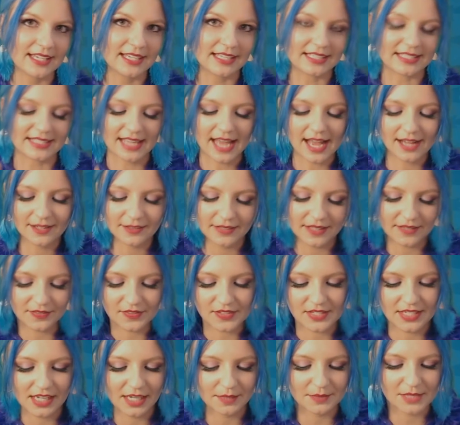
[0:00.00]
exactly at
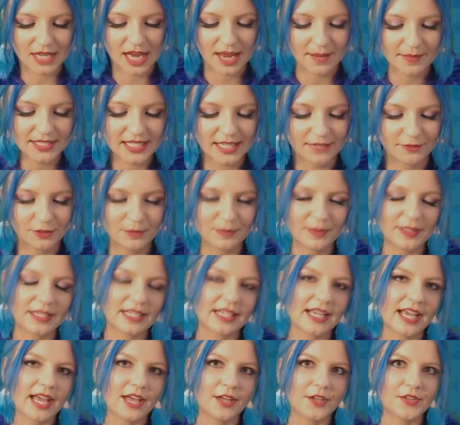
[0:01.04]
the same time as
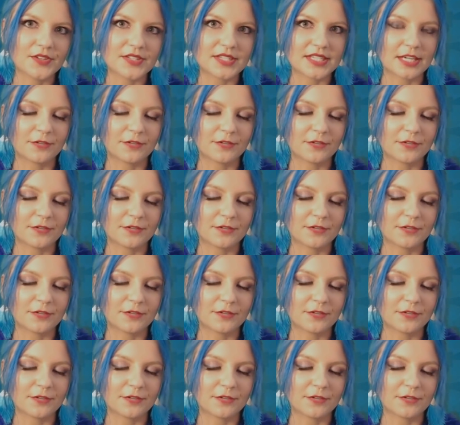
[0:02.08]
everybody else.